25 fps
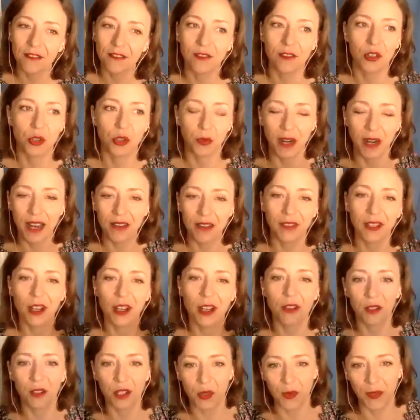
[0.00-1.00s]
So
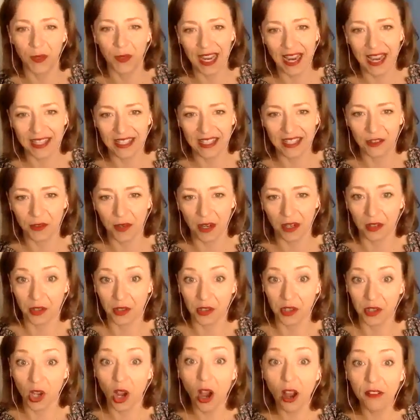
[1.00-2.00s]
instead of driving
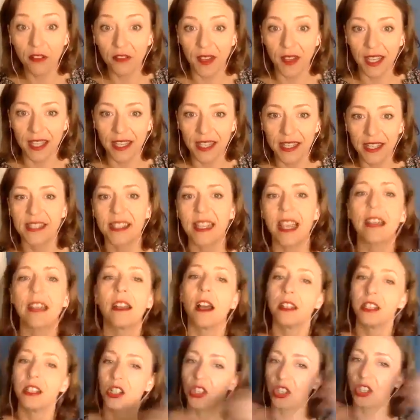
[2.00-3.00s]
over to a casting director's
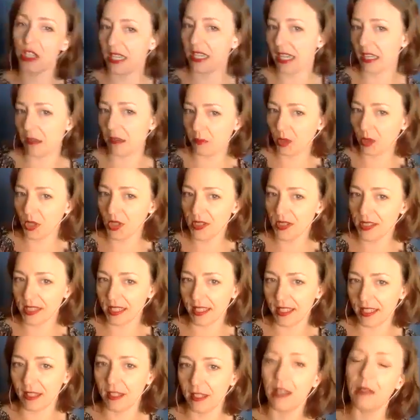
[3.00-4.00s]
office and
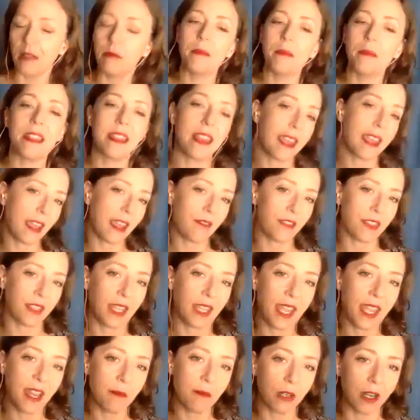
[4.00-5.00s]
auditioning in person,
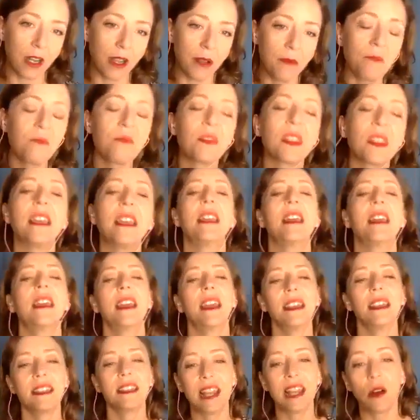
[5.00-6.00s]
and maybe they have the
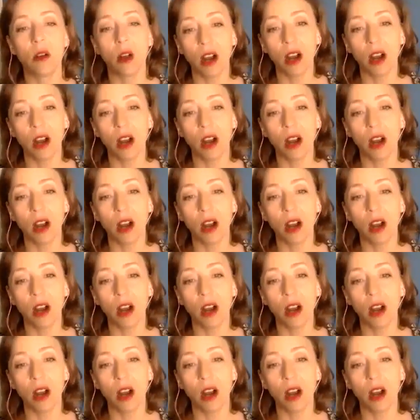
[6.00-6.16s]
camera,